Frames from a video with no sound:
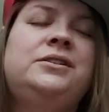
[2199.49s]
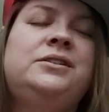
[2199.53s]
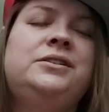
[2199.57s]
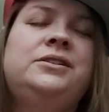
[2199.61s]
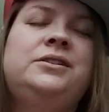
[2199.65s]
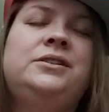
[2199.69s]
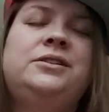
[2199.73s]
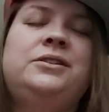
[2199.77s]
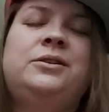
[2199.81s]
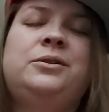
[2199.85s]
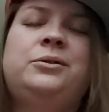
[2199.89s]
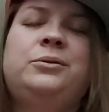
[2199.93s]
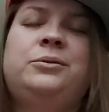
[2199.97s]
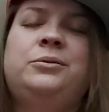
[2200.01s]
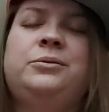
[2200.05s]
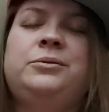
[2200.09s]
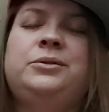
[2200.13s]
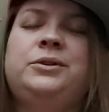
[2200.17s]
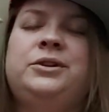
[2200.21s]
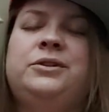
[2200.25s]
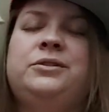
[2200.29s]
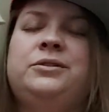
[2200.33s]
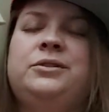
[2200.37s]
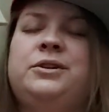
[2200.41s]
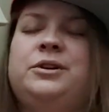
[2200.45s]
you know,
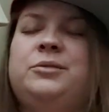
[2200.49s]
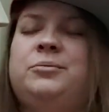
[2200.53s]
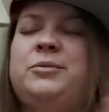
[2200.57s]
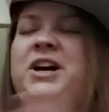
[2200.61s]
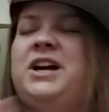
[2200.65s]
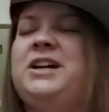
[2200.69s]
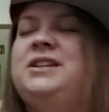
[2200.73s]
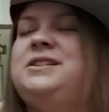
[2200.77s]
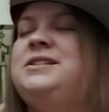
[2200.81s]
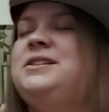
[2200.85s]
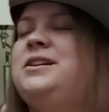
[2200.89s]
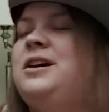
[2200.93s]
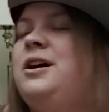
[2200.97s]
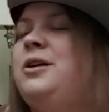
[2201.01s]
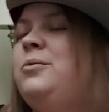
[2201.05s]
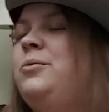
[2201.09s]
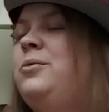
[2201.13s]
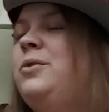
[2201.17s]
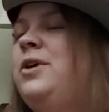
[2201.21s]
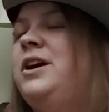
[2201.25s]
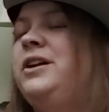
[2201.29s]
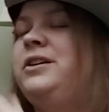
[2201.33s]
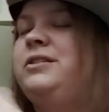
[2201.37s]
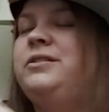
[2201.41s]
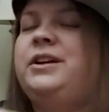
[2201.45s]
your mind's not
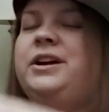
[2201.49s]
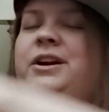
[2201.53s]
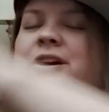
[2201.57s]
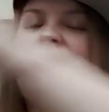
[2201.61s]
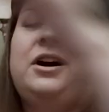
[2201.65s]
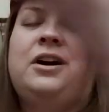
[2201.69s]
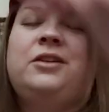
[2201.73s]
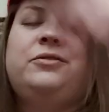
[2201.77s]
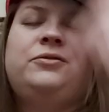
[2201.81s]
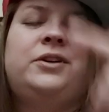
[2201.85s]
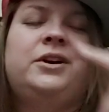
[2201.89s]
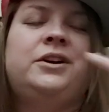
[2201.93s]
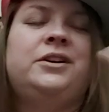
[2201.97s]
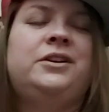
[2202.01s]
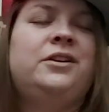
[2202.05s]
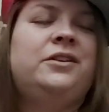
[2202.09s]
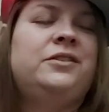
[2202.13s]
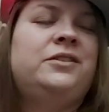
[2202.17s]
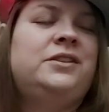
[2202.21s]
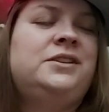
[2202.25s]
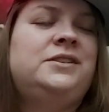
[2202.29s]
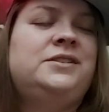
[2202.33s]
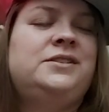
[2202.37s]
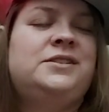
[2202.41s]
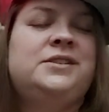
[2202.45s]
wandering off on all
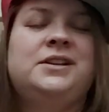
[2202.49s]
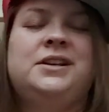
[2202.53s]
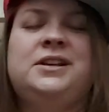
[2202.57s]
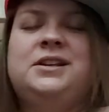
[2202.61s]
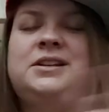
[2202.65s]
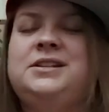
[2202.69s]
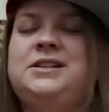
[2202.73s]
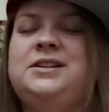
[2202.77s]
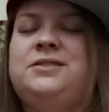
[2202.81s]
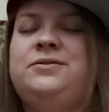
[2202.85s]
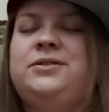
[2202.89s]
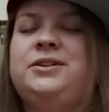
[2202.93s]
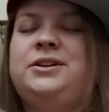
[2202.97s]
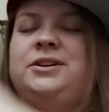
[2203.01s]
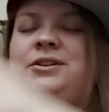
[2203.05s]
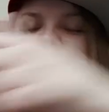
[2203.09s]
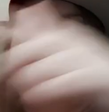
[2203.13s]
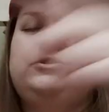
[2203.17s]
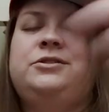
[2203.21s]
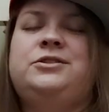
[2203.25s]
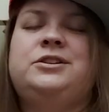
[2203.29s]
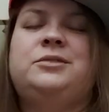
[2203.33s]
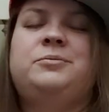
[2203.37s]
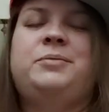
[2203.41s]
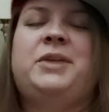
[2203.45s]
these different
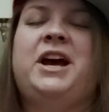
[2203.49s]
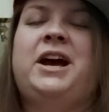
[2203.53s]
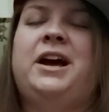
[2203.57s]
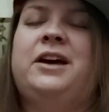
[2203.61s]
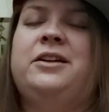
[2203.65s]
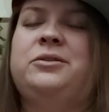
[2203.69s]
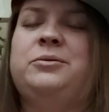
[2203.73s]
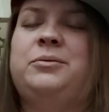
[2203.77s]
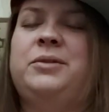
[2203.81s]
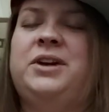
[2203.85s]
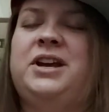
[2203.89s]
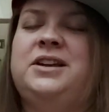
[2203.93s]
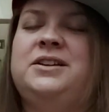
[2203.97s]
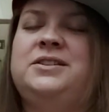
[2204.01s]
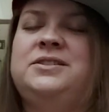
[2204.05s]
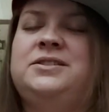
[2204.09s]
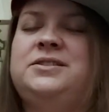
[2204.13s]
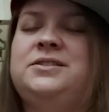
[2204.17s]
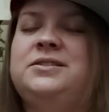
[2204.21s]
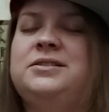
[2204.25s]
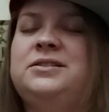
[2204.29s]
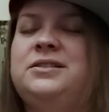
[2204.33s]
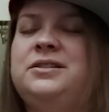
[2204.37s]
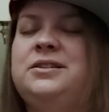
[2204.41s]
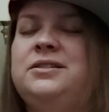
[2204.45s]
illusion
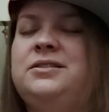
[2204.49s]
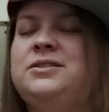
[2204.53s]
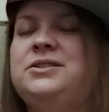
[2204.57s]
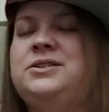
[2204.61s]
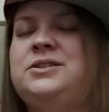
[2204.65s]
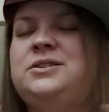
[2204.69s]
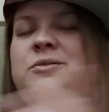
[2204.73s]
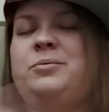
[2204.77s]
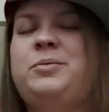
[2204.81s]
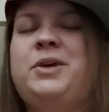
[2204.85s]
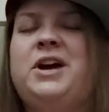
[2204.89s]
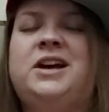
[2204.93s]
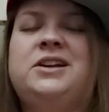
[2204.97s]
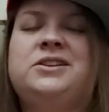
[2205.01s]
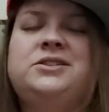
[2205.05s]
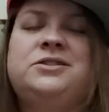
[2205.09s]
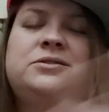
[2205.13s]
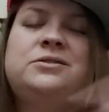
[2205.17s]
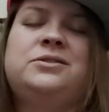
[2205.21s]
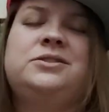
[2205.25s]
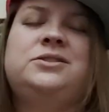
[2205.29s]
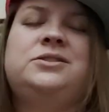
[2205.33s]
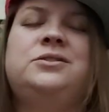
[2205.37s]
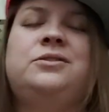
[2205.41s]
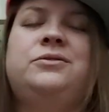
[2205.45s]
pathways. There is no past.
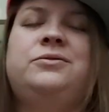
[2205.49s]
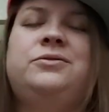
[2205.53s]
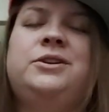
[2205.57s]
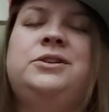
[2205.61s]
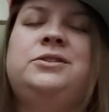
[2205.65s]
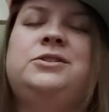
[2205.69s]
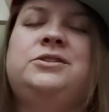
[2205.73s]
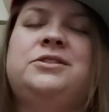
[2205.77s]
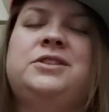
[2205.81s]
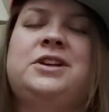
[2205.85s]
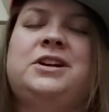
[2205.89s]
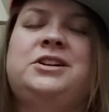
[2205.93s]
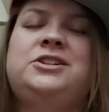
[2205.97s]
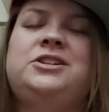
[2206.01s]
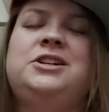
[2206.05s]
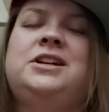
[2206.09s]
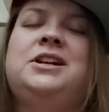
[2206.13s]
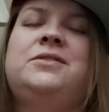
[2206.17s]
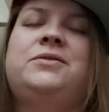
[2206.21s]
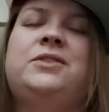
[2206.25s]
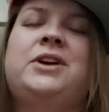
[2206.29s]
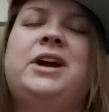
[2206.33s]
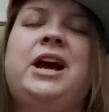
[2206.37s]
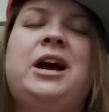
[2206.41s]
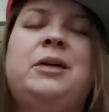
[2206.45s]
There is no future. That shit
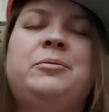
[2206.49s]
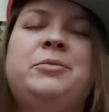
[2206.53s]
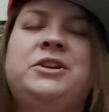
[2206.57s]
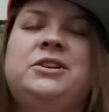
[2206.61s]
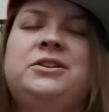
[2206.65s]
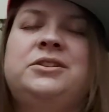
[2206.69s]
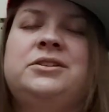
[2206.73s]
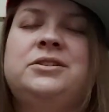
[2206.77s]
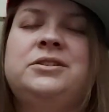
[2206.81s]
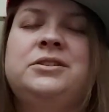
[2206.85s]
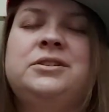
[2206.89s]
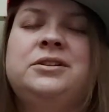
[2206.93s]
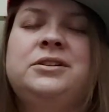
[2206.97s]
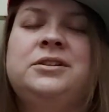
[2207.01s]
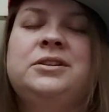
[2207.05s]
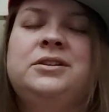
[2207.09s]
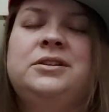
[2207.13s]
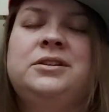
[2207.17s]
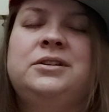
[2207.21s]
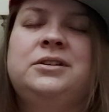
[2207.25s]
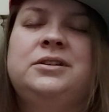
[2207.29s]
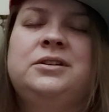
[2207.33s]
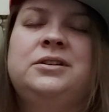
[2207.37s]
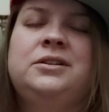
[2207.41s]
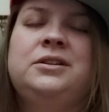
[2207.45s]
never happened.
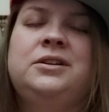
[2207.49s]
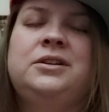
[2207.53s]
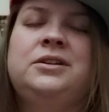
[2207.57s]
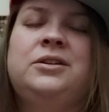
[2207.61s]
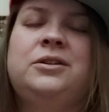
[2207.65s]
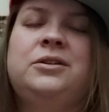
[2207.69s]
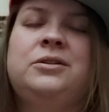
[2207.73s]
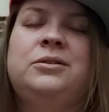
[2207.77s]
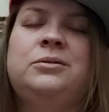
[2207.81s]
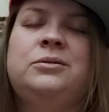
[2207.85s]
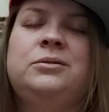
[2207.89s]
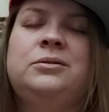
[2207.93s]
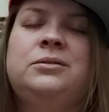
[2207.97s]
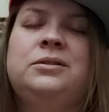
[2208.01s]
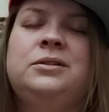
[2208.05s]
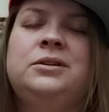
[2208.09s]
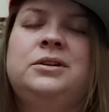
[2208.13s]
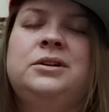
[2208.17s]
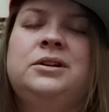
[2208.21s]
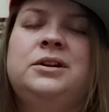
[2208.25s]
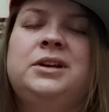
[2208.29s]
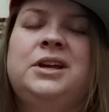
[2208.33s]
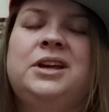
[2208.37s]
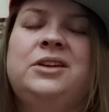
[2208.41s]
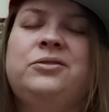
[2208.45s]
You know,
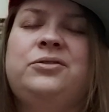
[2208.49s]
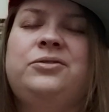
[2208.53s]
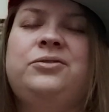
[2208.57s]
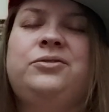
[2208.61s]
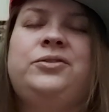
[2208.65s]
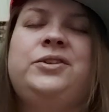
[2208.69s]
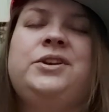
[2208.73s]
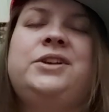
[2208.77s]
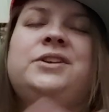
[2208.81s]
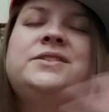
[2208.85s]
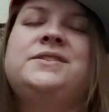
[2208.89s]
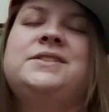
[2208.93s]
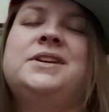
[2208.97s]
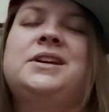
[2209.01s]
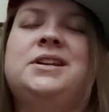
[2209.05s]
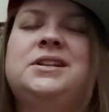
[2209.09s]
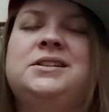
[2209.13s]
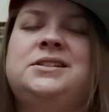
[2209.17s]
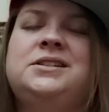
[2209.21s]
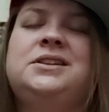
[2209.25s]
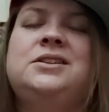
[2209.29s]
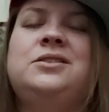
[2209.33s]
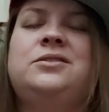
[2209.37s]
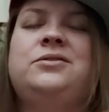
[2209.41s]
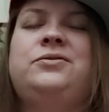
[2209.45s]
it feels like
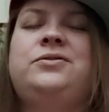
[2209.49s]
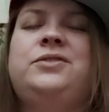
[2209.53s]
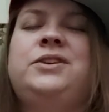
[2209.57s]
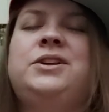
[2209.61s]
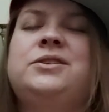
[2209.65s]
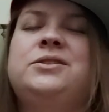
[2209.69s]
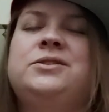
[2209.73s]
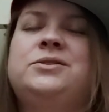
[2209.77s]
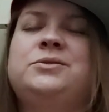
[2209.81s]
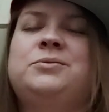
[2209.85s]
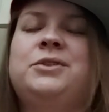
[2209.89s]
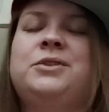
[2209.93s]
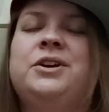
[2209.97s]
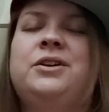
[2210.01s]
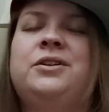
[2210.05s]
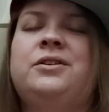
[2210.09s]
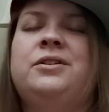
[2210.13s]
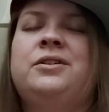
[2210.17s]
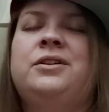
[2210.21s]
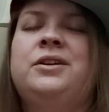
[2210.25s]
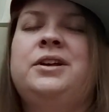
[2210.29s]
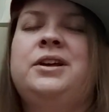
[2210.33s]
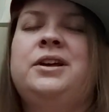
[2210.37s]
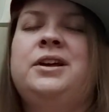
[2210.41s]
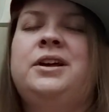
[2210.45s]
it did. It feels
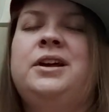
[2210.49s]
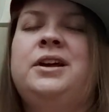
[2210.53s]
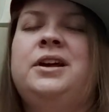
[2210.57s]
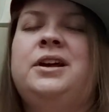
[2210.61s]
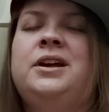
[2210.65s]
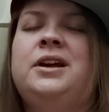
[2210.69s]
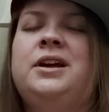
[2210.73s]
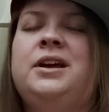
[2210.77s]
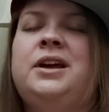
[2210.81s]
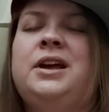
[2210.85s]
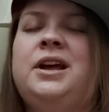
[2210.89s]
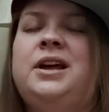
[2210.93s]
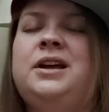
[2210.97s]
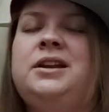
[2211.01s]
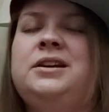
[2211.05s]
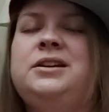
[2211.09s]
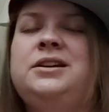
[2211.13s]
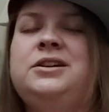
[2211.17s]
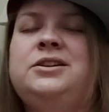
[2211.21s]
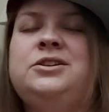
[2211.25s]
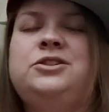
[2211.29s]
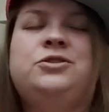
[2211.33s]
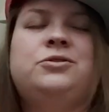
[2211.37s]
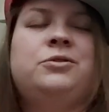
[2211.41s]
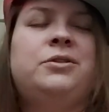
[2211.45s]
real. And
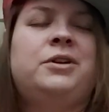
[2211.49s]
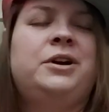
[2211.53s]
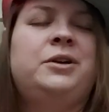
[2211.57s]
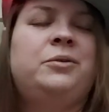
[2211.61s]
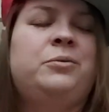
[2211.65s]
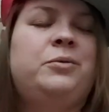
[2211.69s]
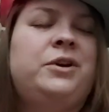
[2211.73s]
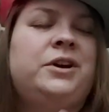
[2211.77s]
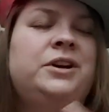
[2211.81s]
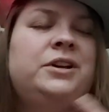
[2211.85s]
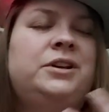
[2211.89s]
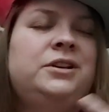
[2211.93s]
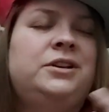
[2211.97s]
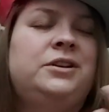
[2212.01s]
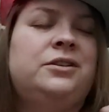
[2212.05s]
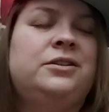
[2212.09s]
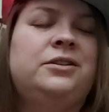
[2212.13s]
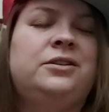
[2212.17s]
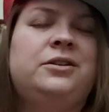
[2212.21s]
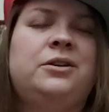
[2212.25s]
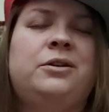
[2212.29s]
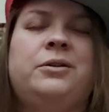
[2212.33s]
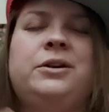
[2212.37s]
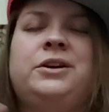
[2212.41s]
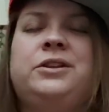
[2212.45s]
enjoy what you're
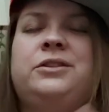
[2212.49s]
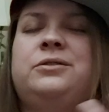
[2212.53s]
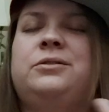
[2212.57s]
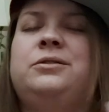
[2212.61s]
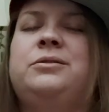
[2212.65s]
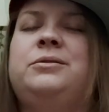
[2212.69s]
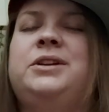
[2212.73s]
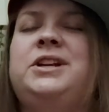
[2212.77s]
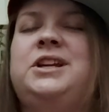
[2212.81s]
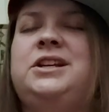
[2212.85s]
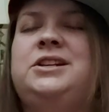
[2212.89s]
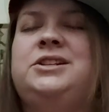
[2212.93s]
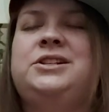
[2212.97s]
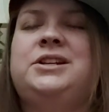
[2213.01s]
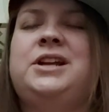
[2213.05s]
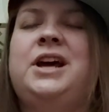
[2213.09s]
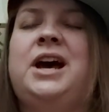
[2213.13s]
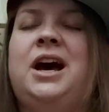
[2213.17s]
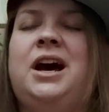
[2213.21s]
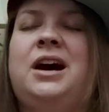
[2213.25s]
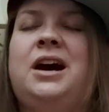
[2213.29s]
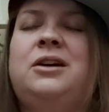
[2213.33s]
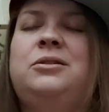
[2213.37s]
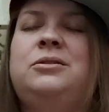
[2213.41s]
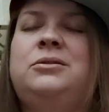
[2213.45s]
going through in each
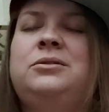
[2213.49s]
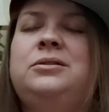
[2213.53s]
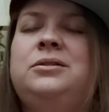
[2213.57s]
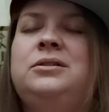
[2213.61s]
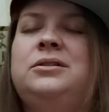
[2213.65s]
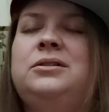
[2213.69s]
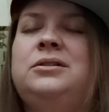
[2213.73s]
now.